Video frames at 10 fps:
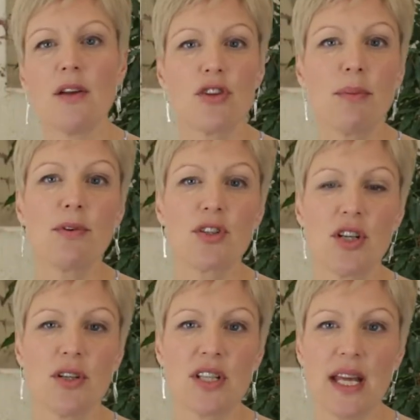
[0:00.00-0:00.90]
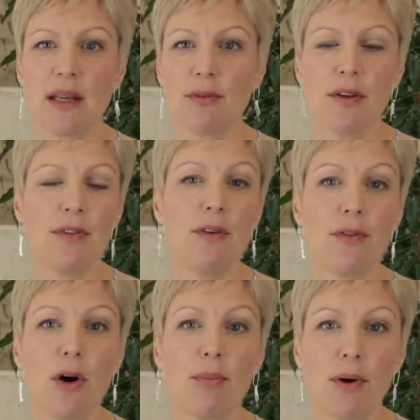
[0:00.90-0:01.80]
troubleshooting, for if you've
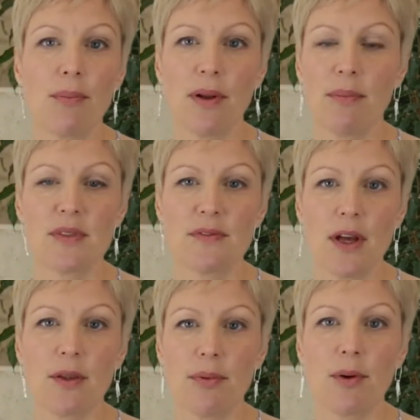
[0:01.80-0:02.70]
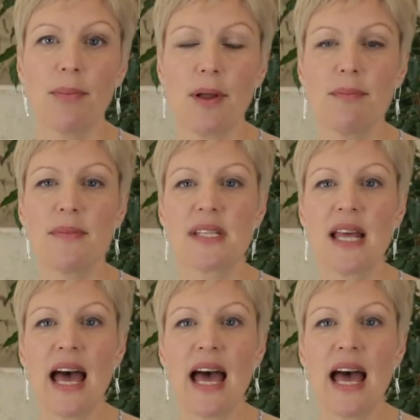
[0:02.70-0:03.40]
got problems, further problems;